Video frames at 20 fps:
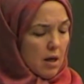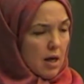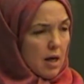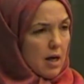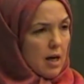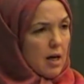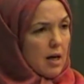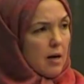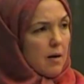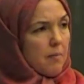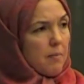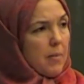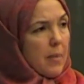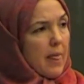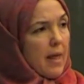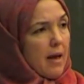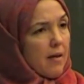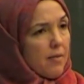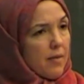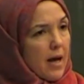
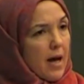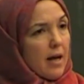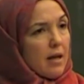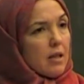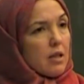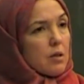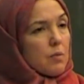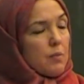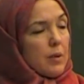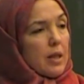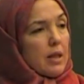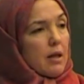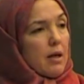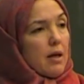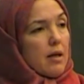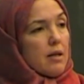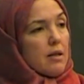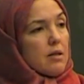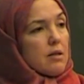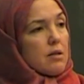And that is
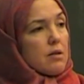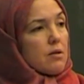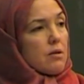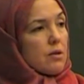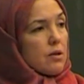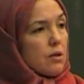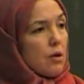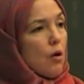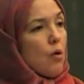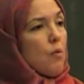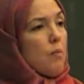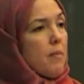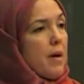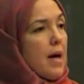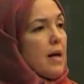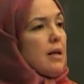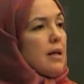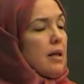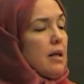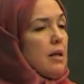because so
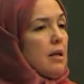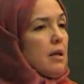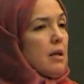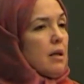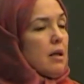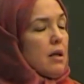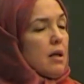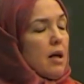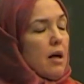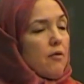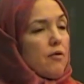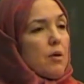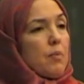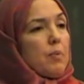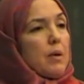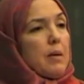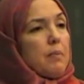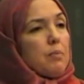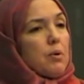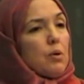many of the
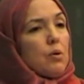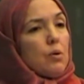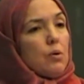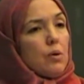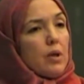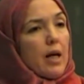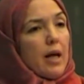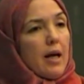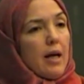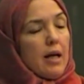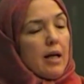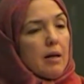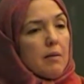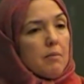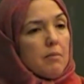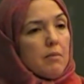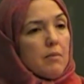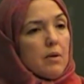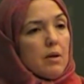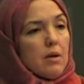people who
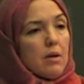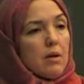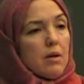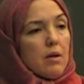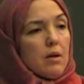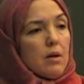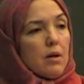came,